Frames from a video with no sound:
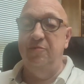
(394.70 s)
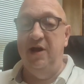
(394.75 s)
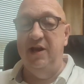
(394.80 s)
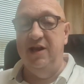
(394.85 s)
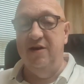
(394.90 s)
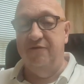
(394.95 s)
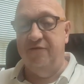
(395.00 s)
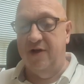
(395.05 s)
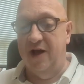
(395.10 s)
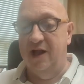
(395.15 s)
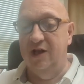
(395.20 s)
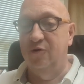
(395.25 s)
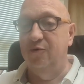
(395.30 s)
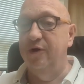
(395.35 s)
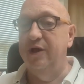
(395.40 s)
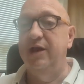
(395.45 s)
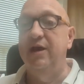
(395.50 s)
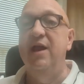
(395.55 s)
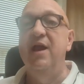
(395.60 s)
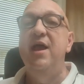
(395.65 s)
media
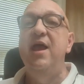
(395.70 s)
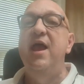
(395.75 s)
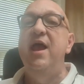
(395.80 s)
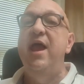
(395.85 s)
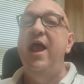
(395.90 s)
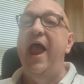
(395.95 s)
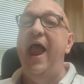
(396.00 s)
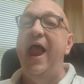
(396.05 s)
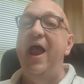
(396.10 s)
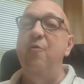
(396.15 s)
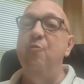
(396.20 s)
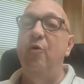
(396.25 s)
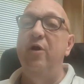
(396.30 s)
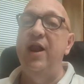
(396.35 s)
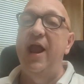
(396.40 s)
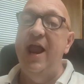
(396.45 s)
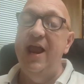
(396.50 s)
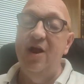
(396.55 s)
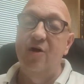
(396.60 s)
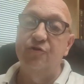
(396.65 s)
following. And when
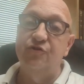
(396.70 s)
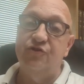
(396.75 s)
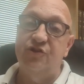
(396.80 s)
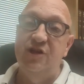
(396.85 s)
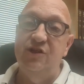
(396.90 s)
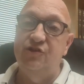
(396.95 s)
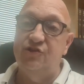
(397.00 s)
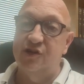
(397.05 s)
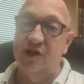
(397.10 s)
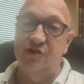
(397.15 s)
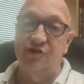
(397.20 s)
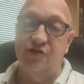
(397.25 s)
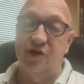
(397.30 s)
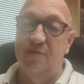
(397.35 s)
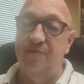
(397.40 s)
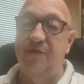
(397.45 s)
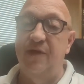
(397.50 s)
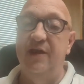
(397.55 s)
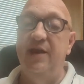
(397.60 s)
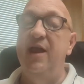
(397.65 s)
AOC says
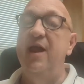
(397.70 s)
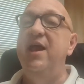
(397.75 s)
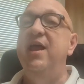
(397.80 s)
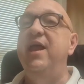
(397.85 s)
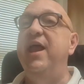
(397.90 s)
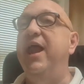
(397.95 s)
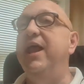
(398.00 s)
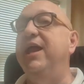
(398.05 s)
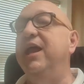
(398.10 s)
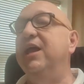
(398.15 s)
something, it